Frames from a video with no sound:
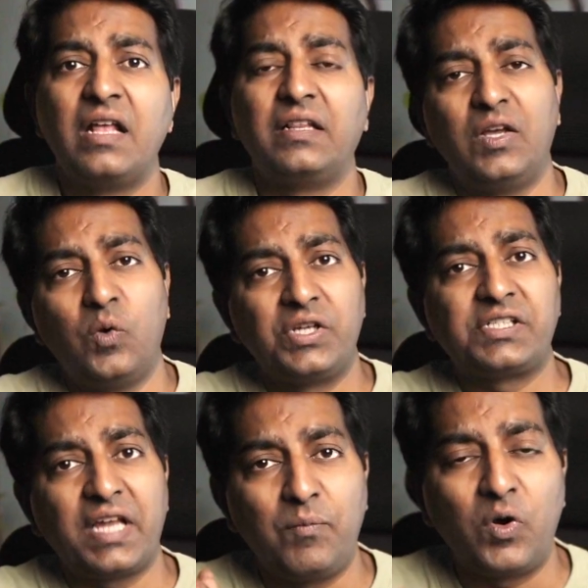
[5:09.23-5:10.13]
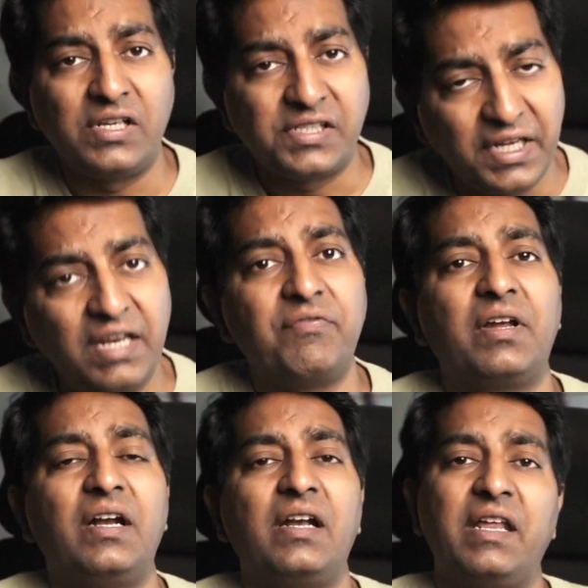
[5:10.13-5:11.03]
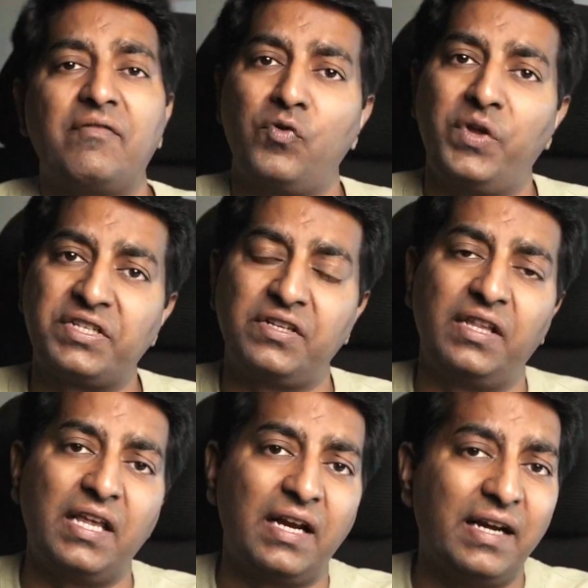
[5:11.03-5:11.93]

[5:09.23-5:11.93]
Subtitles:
the OSI model significantly influenced the